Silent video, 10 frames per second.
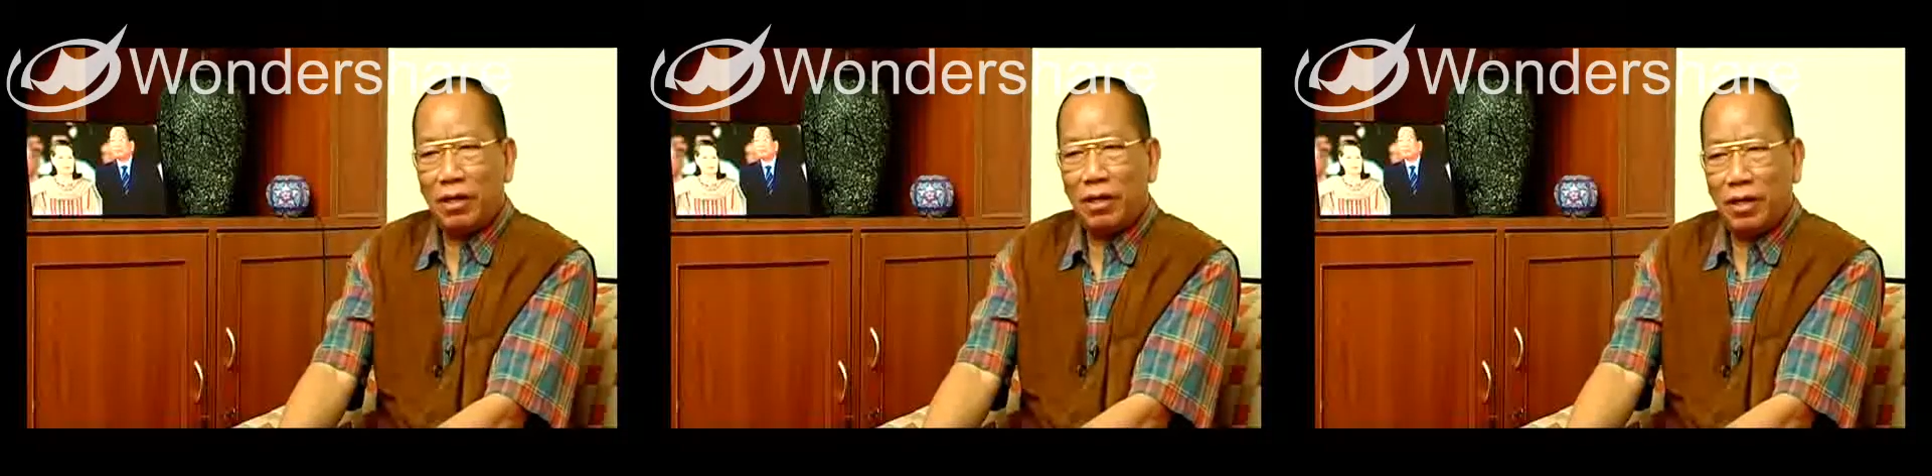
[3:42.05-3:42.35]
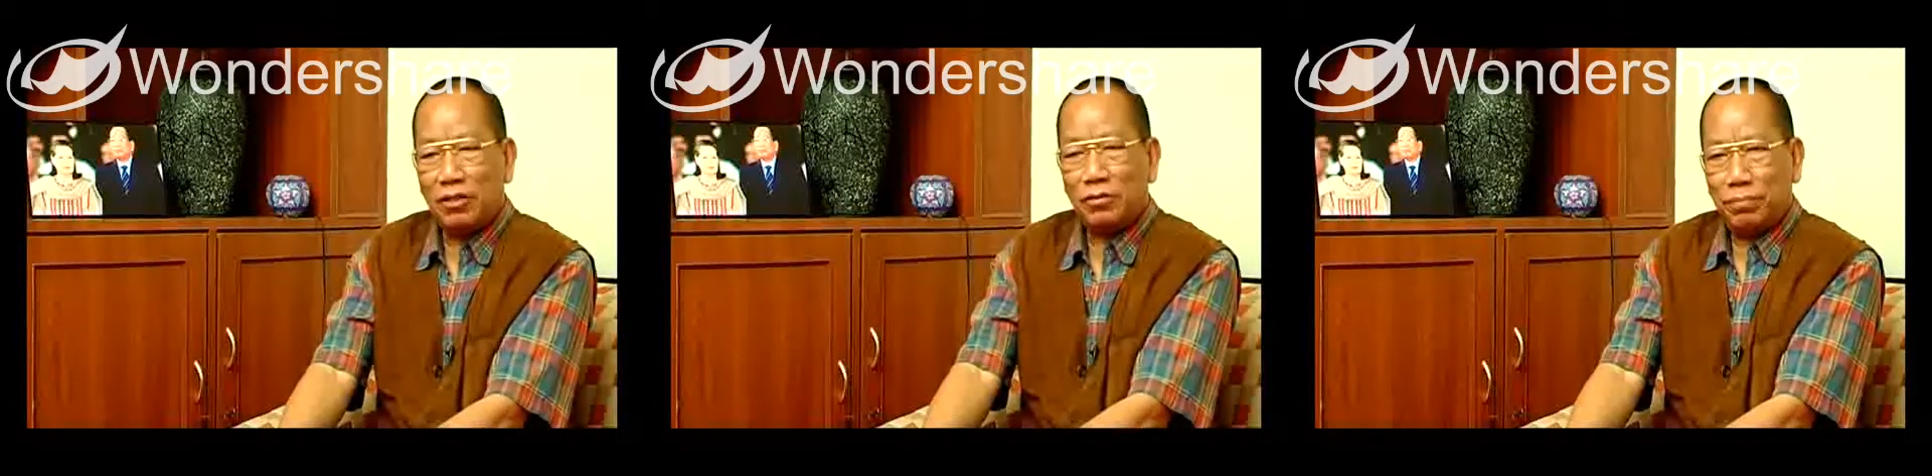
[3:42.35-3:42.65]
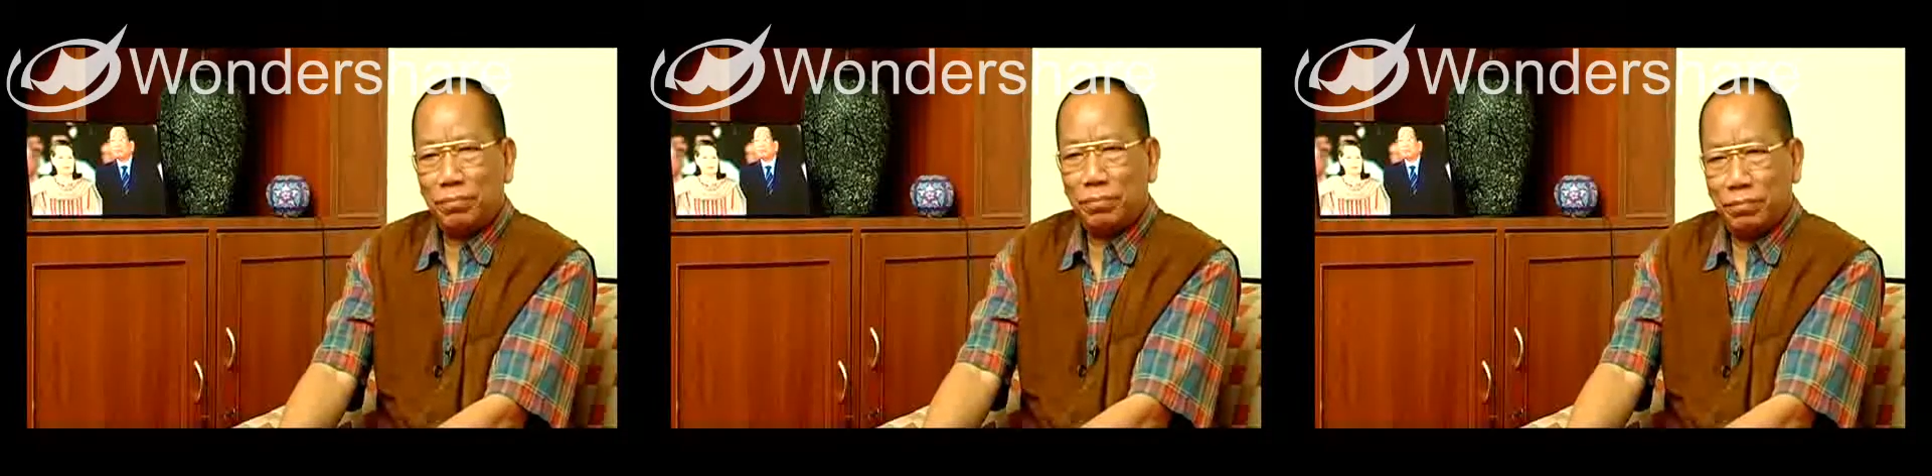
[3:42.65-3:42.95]
as
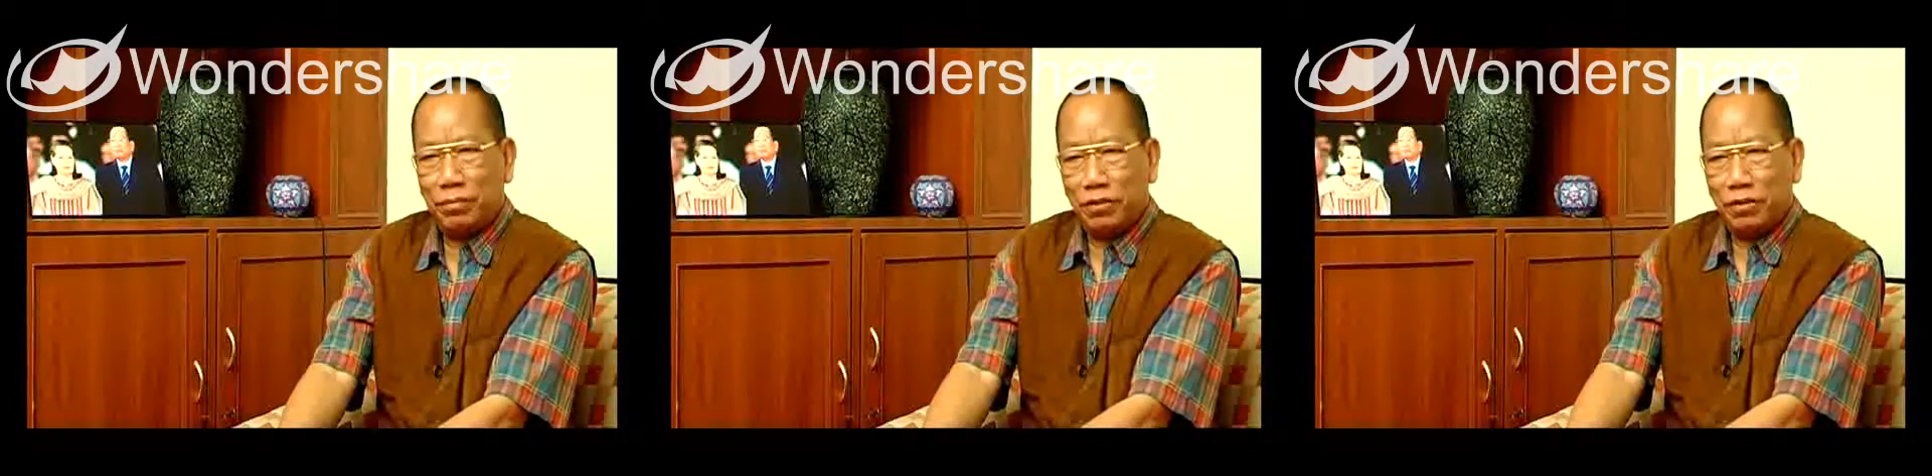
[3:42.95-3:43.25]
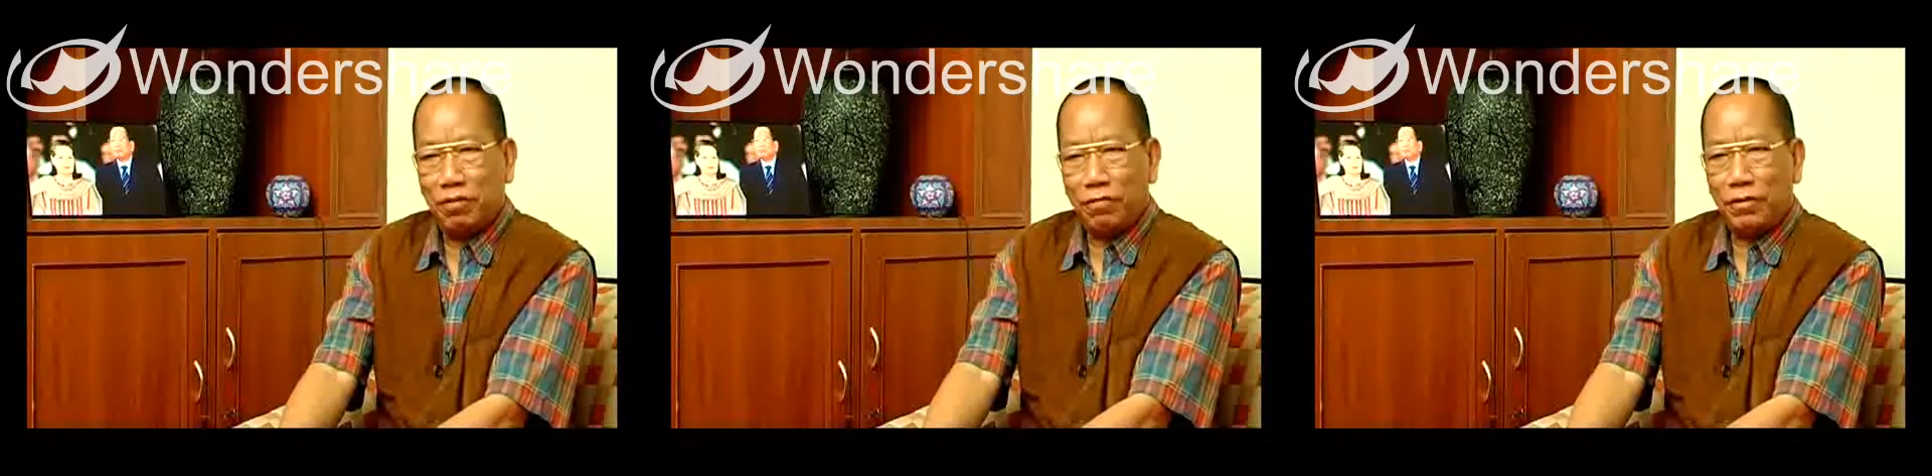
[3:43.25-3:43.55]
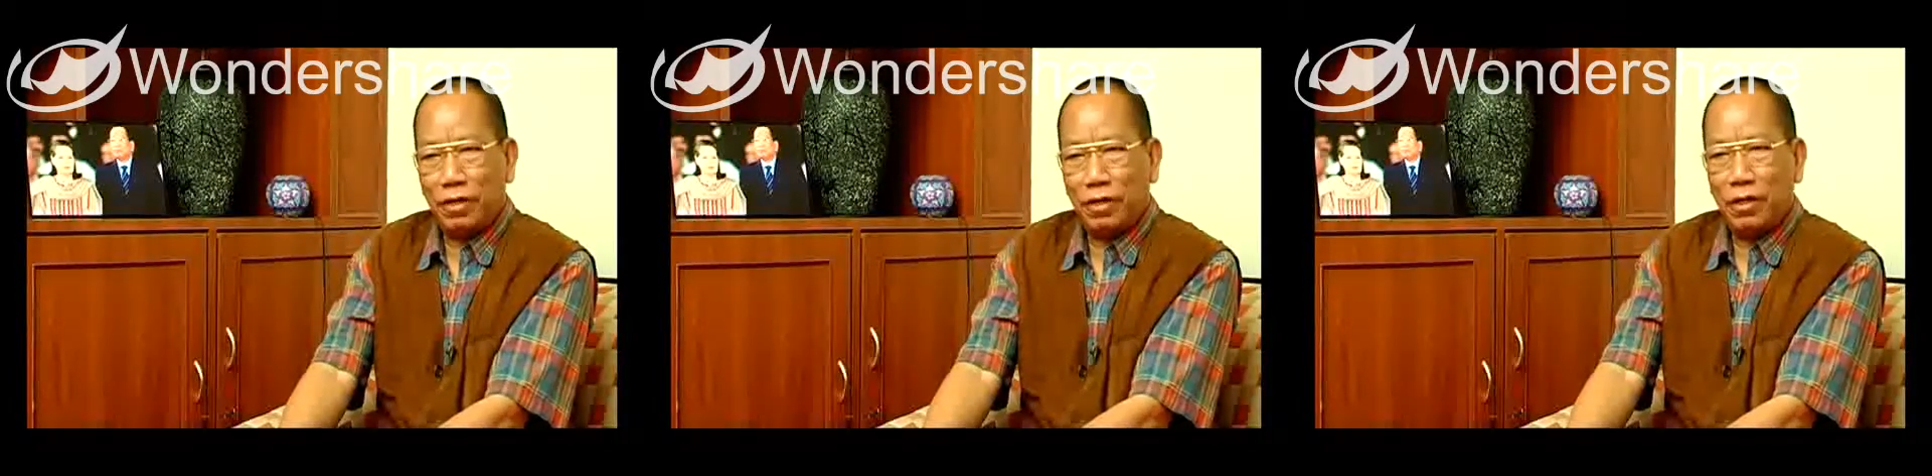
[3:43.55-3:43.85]
police
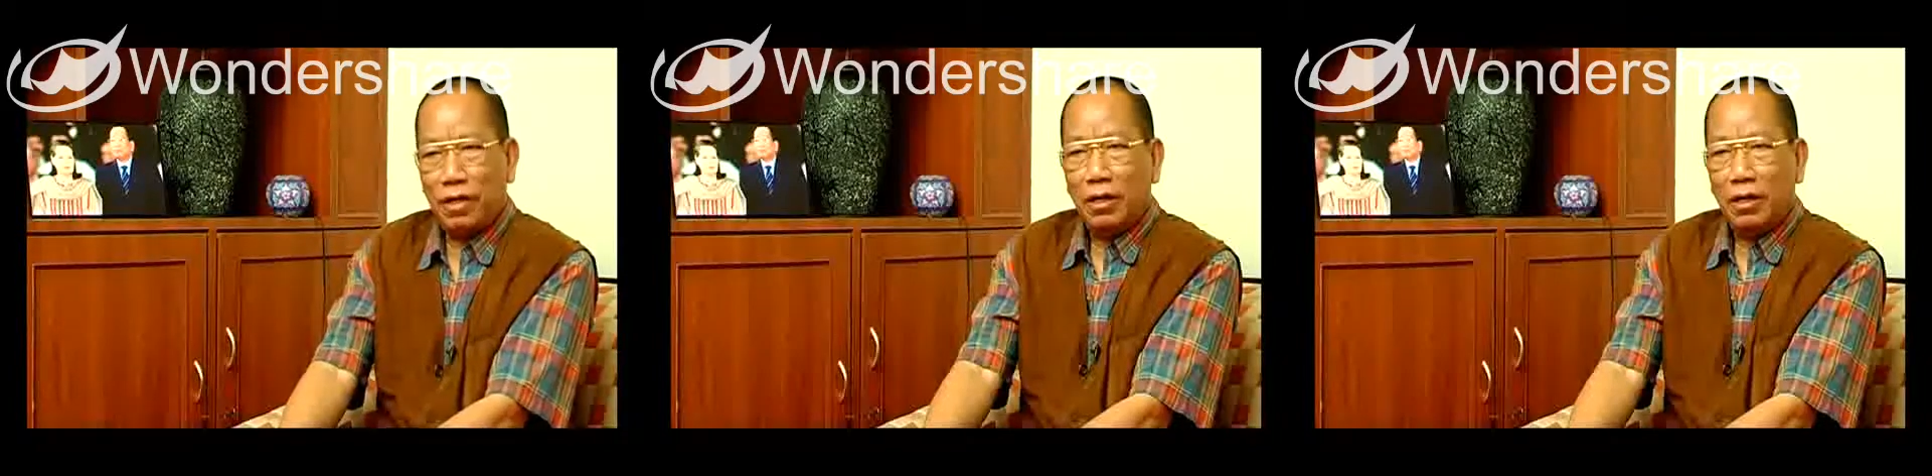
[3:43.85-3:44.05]
officer,